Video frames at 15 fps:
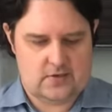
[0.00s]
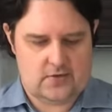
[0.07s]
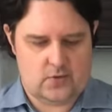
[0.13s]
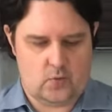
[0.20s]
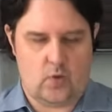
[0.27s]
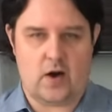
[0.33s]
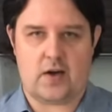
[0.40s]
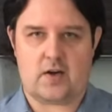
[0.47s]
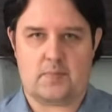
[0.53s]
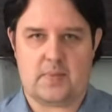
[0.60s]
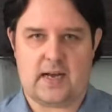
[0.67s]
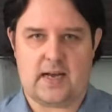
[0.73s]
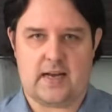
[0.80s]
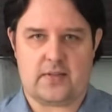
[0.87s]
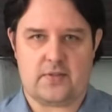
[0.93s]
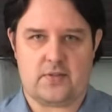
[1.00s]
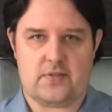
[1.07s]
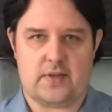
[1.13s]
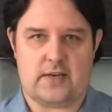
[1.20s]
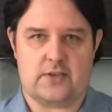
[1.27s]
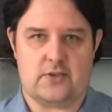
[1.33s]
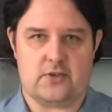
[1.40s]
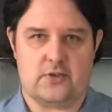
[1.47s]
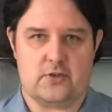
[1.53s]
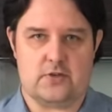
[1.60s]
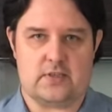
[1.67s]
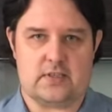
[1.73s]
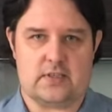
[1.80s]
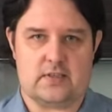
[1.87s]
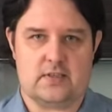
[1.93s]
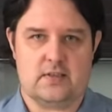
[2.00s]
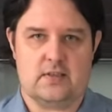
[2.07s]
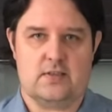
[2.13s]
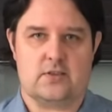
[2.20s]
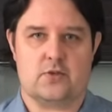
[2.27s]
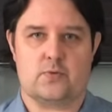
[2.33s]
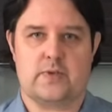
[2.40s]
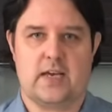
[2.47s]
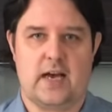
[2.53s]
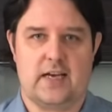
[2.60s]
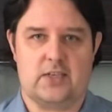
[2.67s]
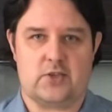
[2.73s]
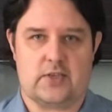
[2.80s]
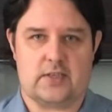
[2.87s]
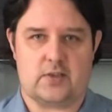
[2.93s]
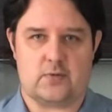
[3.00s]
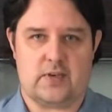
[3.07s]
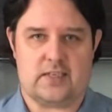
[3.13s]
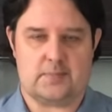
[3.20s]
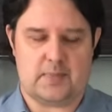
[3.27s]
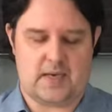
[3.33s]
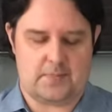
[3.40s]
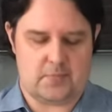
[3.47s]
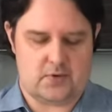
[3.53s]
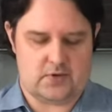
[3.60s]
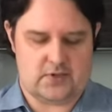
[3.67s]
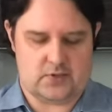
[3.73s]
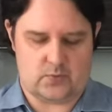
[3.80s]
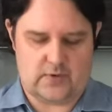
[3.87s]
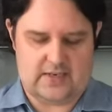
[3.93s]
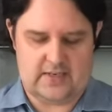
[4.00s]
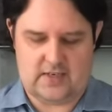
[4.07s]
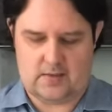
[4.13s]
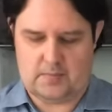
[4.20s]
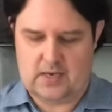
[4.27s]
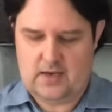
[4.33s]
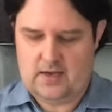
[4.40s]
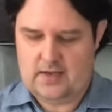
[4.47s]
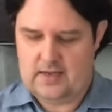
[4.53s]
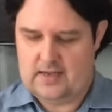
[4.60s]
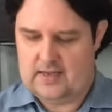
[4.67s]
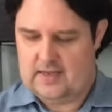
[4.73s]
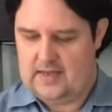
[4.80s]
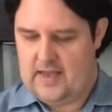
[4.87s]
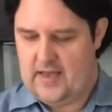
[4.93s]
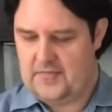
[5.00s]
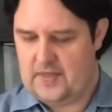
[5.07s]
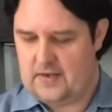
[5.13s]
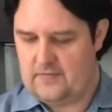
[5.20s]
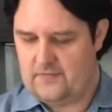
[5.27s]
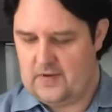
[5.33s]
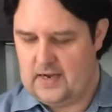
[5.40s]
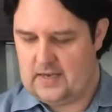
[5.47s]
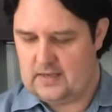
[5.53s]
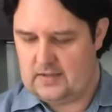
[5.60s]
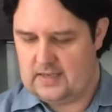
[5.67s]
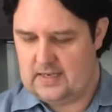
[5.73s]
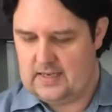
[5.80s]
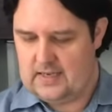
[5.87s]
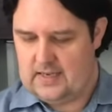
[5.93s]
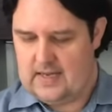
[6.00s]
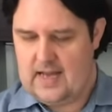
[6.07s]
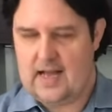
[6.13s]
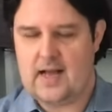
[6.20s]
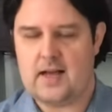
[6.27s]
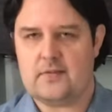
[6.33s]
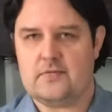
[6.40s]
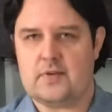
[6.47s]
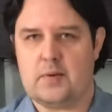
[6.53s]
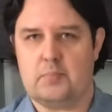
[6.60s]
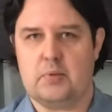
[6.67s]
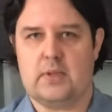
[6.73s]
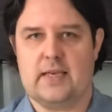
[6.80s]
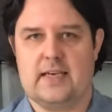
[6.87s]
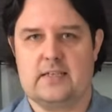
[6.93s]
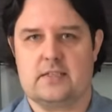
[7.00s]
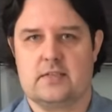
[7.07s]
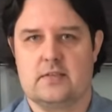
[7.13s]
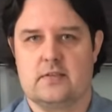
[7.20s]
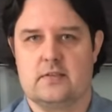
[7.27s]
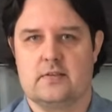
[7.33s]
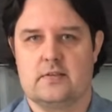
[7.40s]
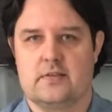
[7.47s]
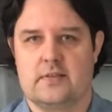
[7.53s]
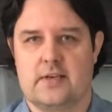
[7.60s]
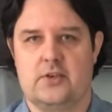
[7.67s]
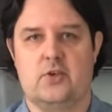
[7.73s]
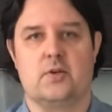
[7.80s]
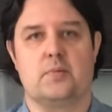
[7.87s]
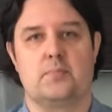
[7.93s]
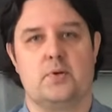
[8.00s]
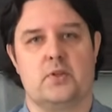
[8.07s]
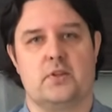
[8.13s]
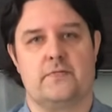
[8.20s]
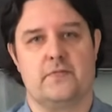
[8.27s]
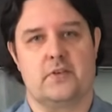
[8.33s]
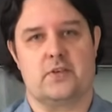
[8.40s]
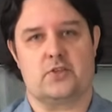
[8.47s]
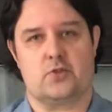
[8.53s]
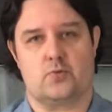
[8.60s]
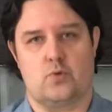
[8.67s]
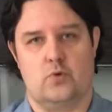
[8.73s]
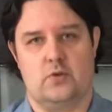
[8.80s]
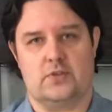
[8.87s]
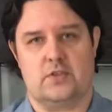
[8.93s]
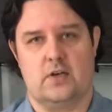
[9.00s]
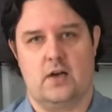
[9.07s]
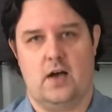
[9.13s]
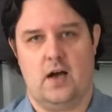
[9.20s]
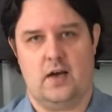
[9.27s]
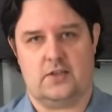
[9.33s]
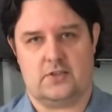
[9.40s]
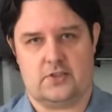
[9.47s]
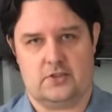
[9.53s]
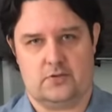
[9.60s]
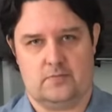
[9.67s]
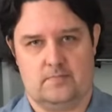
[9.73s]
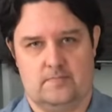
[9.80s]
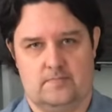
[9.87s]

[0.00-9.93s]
the water bath that you're using to rehydrate the rice paper is right nearby. And then finally, have a plate that you can put the finished rolls onto.